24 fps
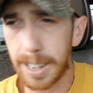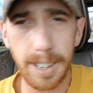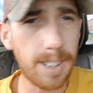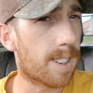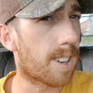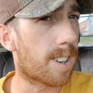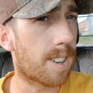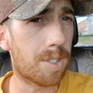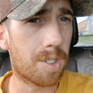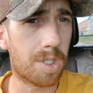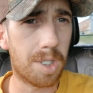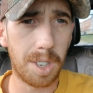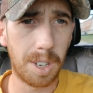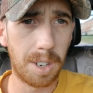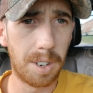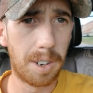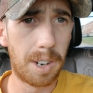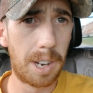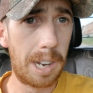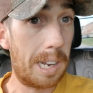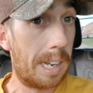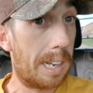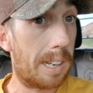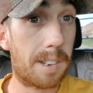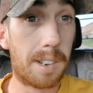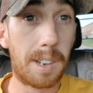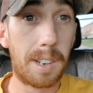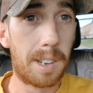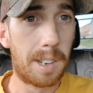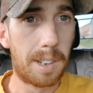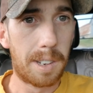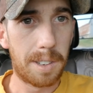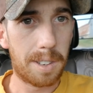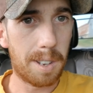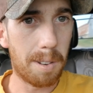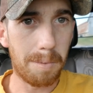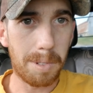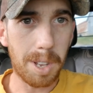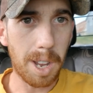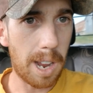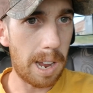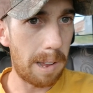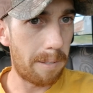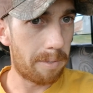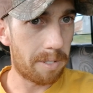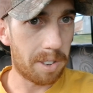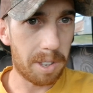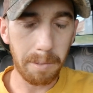because
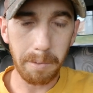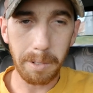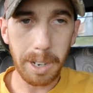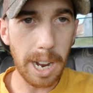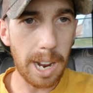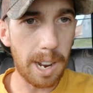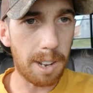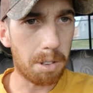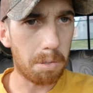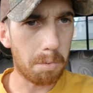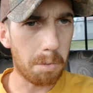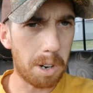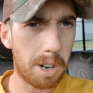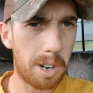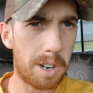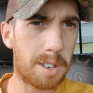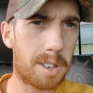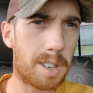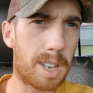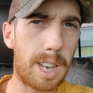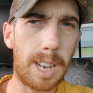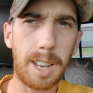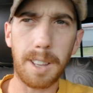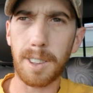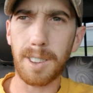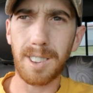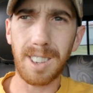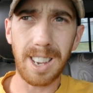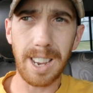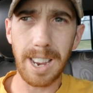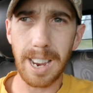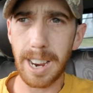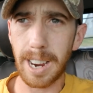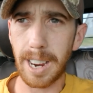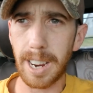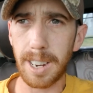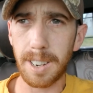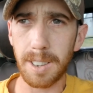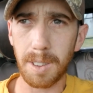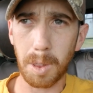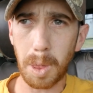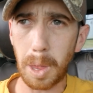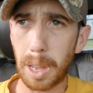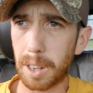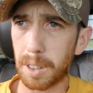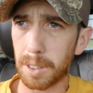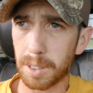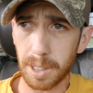sometimes some cuss words get said and
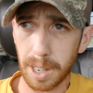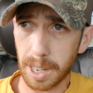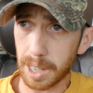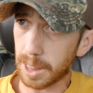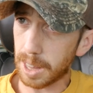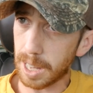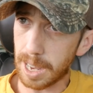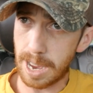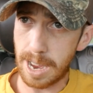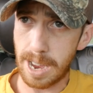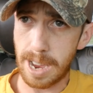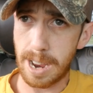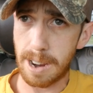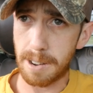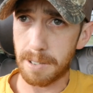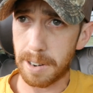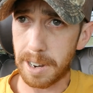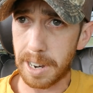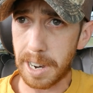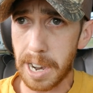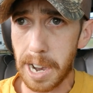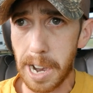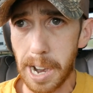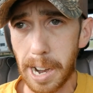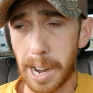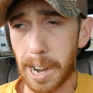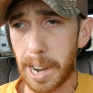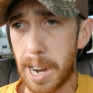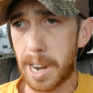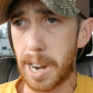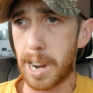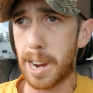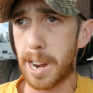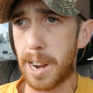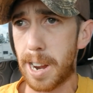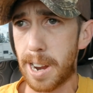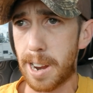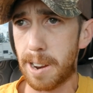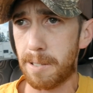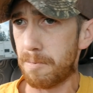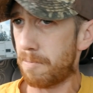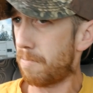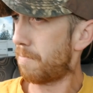things like that, right? And,